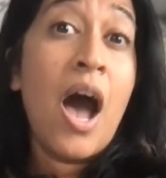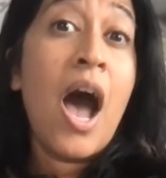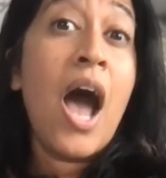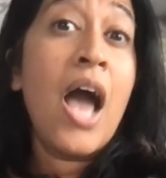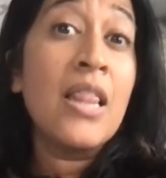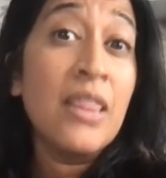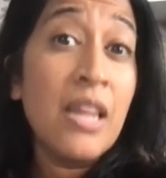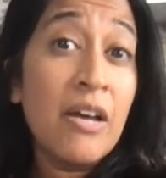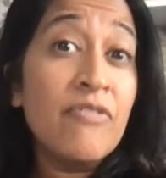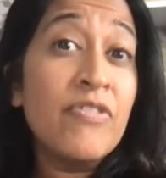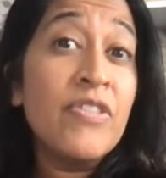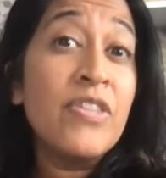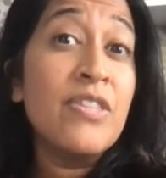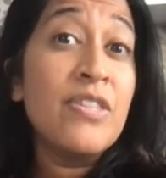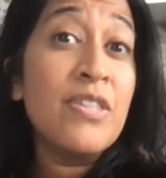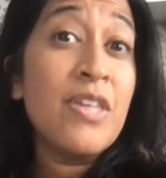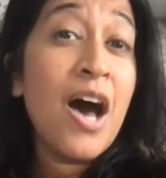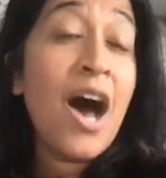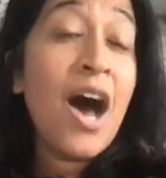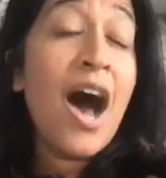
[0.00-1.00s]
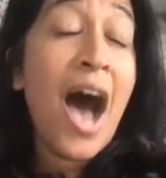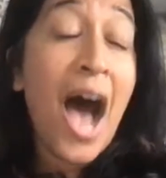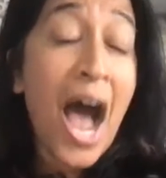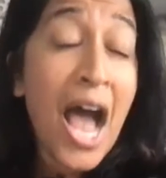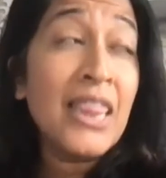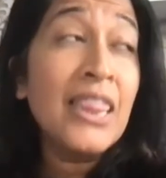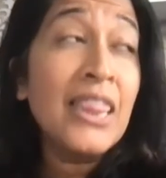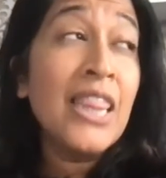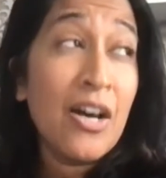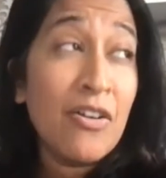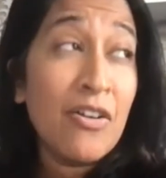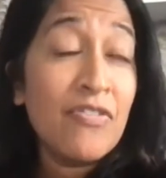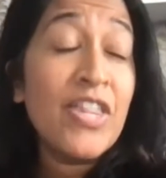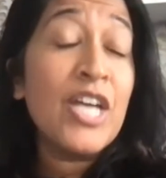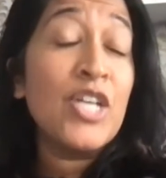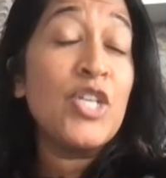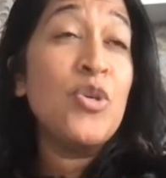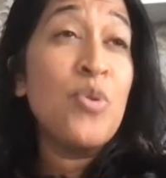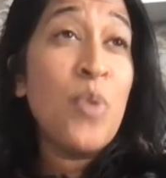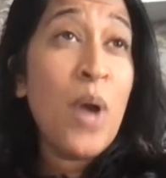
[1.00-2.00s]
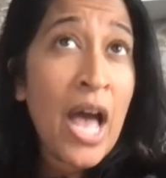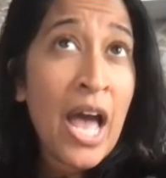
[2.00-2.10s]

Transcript: I love Thank you. I love that you